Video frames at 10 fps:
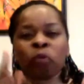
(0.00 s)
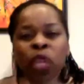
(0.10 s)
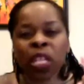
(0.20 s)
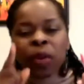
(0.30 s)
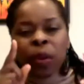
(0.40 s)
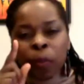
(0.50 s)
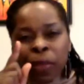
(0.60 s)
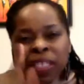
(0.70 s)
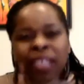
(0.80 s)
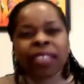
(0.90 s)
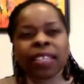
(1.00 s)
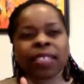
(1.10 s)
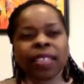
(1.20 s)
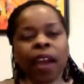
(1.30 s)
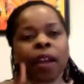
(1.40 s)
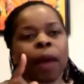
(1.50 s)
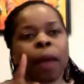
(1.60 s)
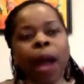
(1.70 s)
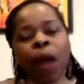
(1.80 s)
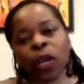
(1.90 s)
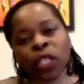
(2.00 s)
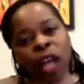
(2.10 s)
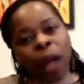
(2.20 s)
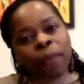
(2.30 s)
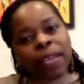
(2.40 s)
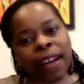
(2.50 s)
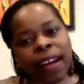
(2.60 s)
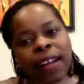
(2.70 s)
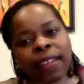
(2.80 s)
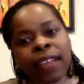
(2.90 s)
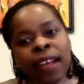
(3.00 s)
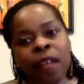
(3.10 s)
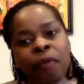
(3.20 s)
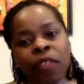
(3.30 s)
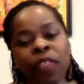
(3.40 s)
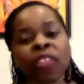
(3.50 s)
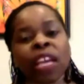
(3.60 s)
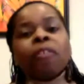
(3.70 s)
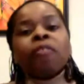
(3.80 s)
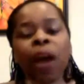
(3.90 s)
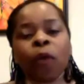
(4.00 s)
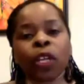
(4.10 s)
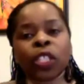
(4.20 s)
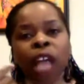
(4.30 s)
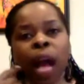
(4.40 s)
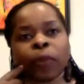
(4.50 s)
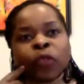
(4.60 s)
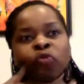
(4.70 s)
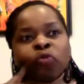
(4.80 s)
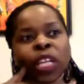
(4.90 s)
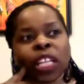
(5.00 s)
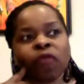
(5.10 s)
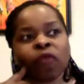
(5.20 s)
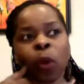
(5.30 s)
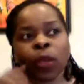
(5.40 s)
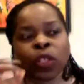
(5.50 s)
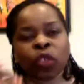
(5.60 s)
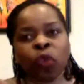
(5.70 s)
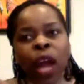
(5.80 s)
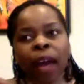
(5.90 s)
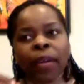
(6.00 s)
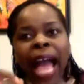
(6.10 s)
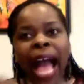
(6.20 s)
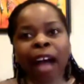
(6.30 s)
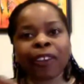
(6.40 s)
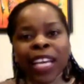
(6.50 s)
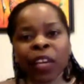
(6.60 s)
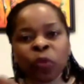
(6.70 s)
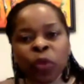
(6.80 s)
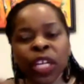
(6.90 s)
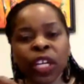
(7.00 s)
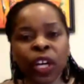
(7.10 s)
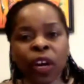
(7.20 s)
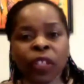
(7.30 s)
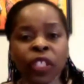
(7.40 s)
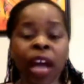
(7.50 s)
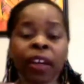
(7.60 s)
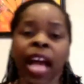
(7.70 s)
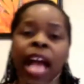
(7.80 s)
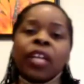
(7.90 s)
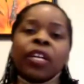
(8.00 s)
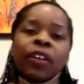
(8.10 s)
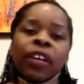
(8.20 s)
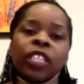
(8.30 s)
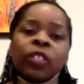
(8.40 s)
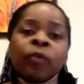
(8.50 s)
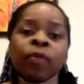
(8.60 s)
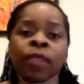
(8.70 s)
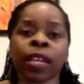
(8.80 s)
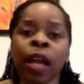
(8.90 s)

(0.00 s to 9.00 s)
I'm really particularly excited about my workshop because the theme of my workshop is really focused around how can we encourage, or how can I encourage